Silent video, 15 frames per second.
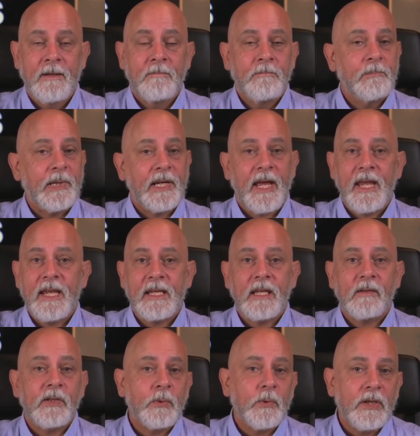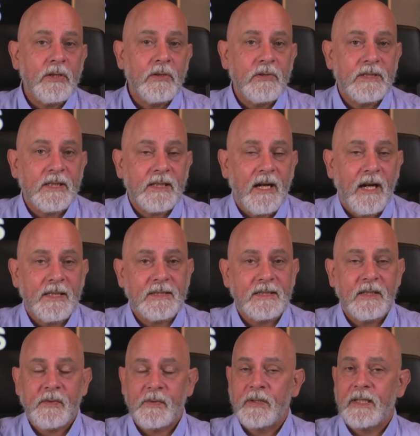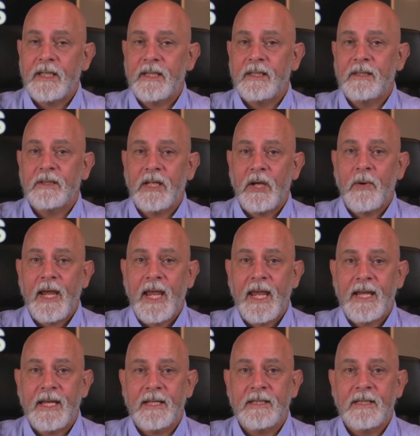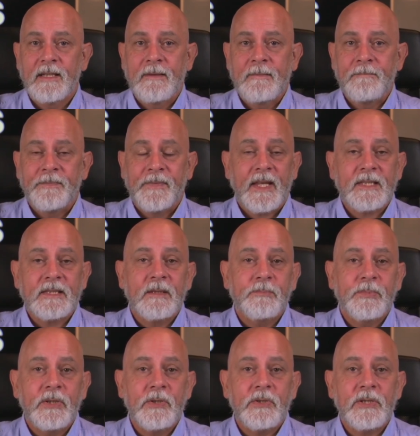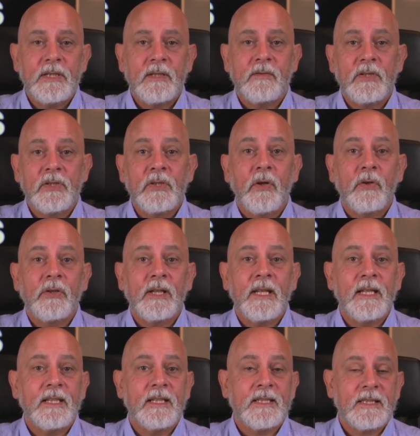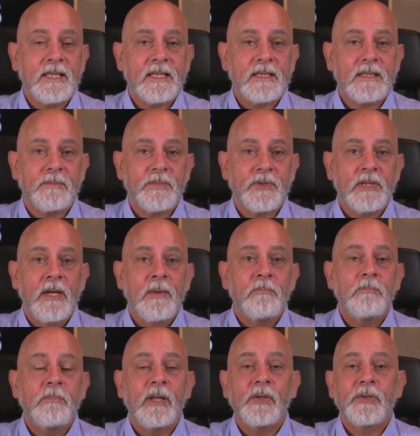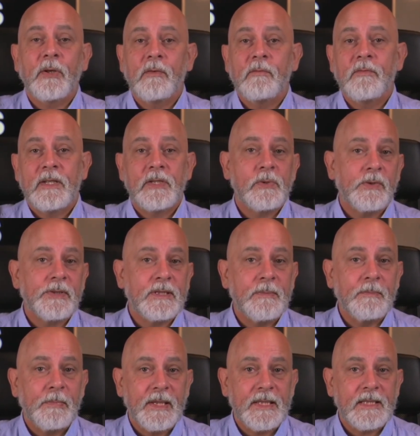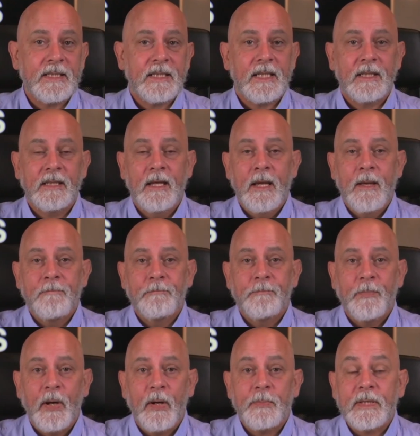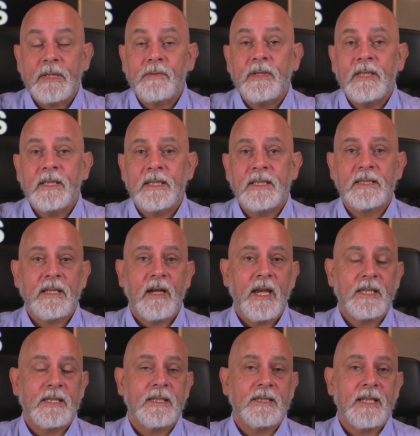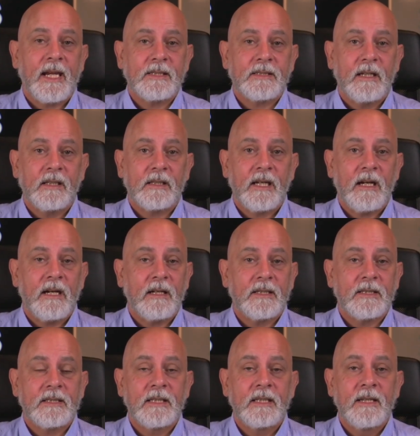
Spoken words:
But hey, if you want to use the cards differently, then go ahead. That's the beauty of non-linear systems built on visual simplicity and purposely concise and tactile cards.